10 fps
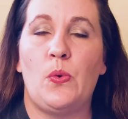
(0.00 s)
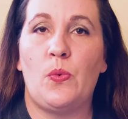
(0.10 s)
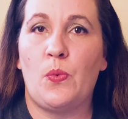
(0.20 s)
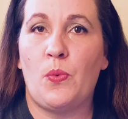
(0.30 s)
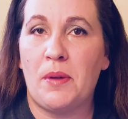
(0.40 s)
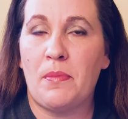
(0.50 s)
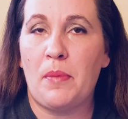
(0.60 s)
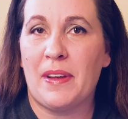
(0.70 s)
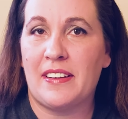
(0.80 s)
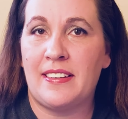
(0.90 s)
One of my
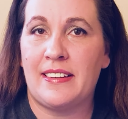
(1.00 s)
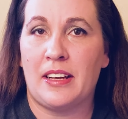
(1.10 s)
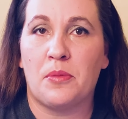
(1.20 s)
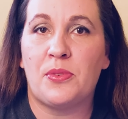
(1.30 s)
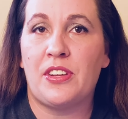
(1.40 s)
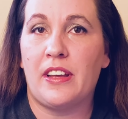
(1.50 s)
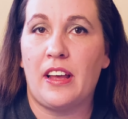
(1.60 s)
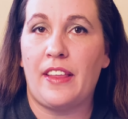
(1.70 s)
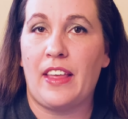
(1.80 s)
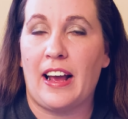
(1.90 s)
biggest tips
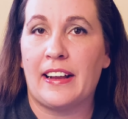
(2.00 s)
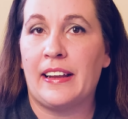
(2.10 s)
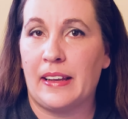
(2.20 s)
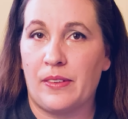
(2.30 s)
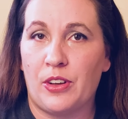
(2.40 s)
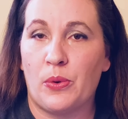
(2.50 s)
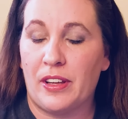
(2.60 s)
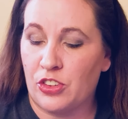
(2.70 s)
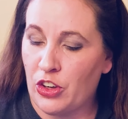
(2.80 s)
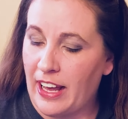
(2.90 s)
that I can give you
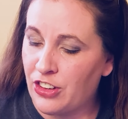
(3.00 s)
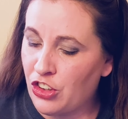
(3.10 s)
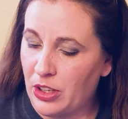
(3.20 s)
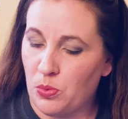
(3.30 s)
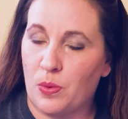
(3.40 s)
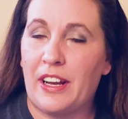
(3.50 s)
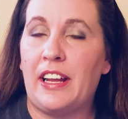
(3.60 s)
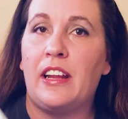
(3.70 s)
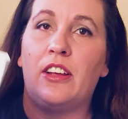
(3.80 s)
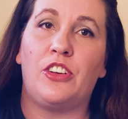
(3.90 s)
is to actually
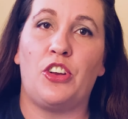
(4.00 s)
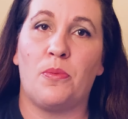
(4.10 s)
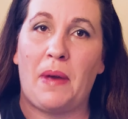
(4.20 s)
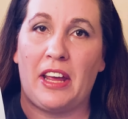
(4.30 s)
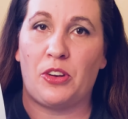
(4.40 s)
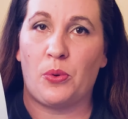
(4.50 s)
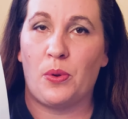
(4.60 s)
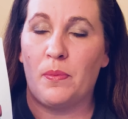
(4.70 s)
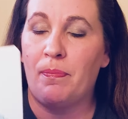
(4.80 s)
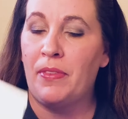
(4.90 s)
read your
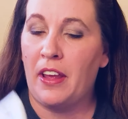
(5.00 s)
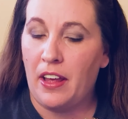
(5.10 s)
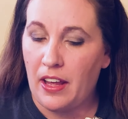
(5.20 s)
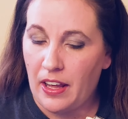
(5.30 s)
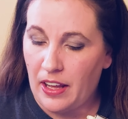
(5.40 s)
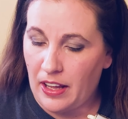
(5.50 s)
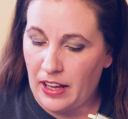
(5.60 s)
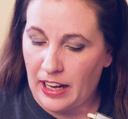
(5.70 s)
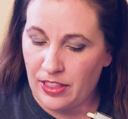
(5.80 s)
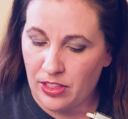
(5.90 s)
manual.
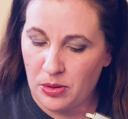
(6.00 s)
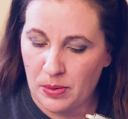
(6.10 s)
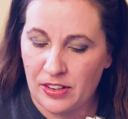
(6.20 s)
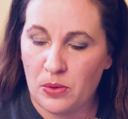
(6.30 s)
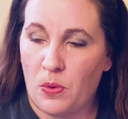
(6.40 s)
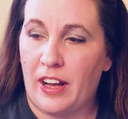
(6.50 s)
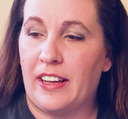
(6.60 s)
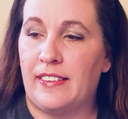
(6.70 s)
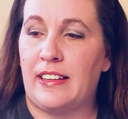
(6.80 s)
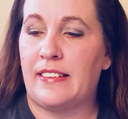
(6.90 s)
And the reason why
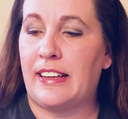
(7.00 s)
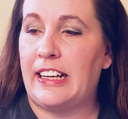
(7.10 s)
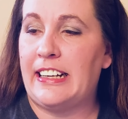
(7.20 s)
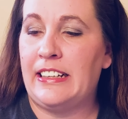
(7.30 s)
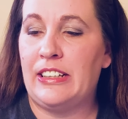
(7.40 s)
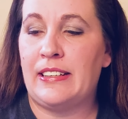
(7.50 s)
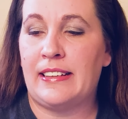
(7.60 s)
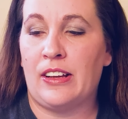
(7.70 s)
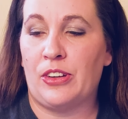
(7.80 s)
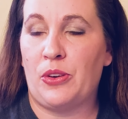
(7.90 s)
is it's going to
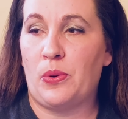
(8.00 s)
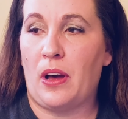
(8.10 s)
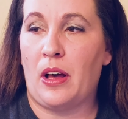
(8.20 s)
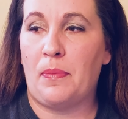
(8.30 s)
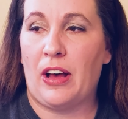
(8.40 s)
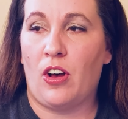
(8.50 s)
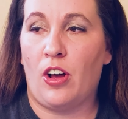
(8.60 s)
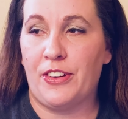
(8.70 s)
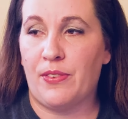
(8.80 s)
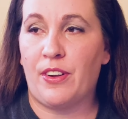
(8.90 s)
tell you about
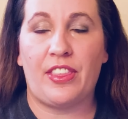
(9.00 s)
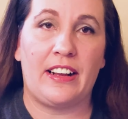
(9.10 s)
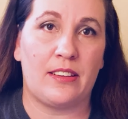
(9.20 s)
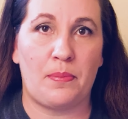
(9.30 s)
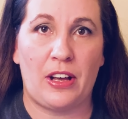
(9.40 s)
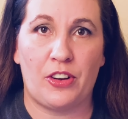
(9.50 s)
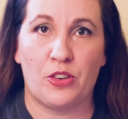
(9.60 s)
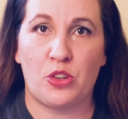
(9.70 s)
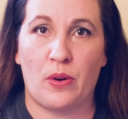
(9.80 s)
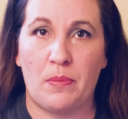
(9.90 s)
all different things about your
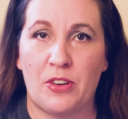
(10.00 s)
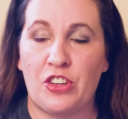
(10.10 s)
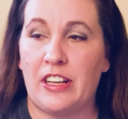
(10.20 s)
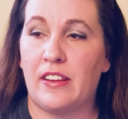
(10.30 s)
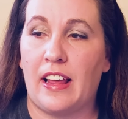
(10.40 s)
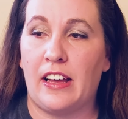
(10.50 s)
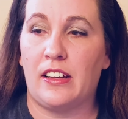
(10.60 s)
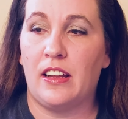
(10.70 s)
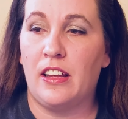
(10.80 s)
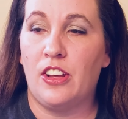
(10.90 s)
sewing machine
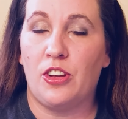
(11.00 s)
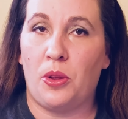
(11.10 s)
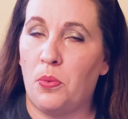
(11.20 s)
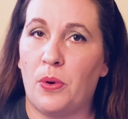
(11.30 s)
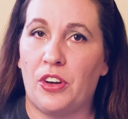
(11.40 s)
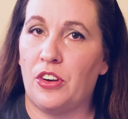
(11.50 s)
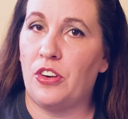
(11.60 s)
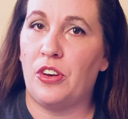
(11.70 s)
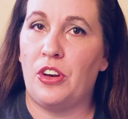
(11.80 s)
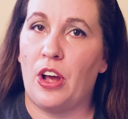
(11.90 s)
that you wouldn't
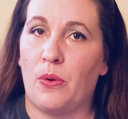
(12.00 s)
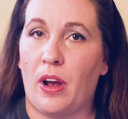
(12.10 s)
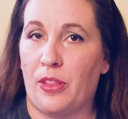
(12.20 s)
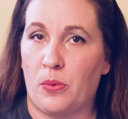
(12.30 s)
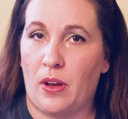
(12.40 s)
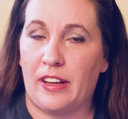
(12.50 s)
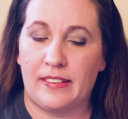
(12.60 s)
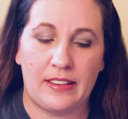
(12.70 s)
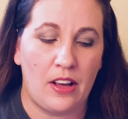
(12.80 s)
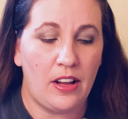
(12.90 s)
know
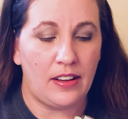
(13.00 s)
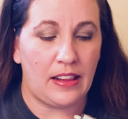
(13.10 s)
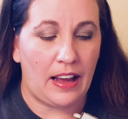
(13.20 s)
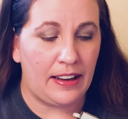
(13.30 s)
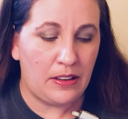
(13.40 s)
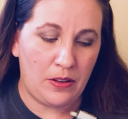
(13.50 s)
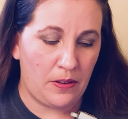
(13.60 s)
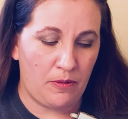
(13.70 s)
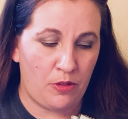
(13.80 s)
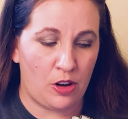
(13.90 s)
otherwise. Like,
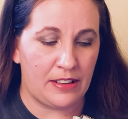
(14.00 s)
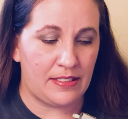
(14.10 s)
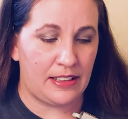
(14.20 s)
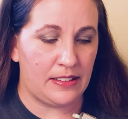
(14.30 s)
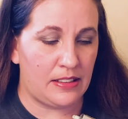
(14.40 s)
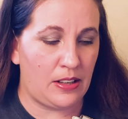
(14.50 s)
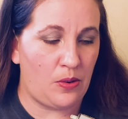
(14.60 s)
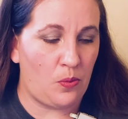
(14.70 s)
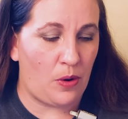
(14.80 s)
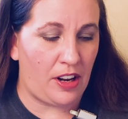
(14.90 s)
for instance,
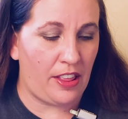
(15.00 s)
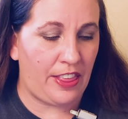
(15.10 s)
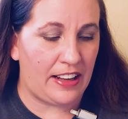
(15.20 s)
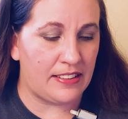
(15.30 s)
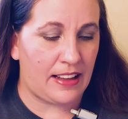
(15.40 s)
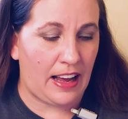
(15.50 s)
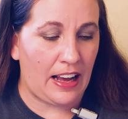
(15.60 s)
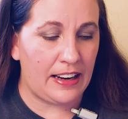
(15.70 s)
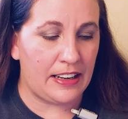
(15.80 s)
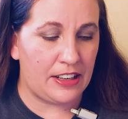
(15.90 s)
one of the things that
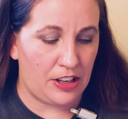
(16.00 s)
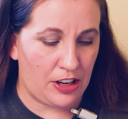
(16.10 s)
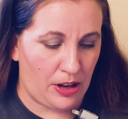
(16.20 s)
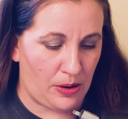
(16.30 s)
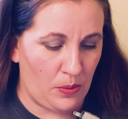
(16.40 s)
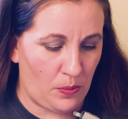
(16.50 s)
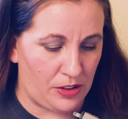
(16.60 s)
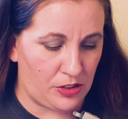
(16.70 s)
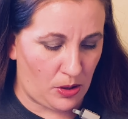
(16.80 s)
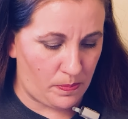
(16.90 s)
I didn't know
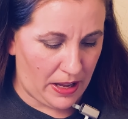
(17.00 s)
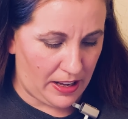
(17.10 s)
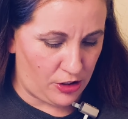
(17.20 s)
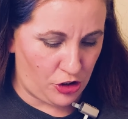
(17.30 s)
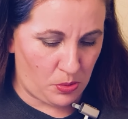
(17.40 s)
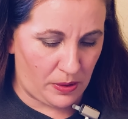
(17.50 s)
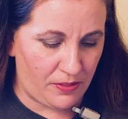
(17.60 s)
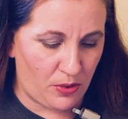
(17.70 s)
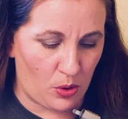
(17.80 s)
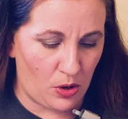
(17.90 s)
was on page
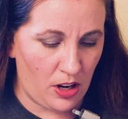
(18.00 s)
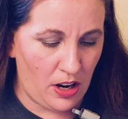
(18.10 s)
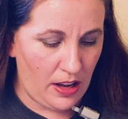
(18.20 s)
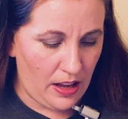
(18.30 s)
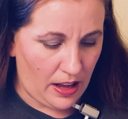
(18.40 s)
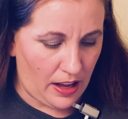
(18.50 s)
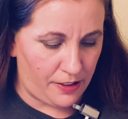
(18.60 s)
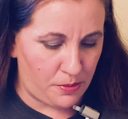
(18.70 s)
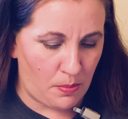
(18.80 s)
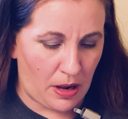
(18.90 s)
24
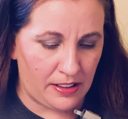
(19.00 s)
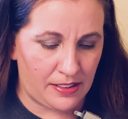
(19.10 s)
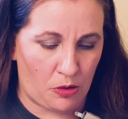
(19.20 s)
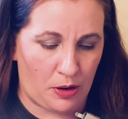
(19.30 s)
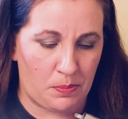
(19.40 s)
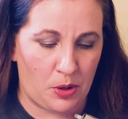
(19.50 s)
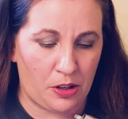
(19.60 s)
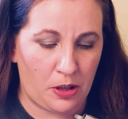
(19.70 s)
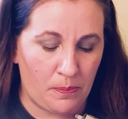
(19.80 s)
of my sewing book.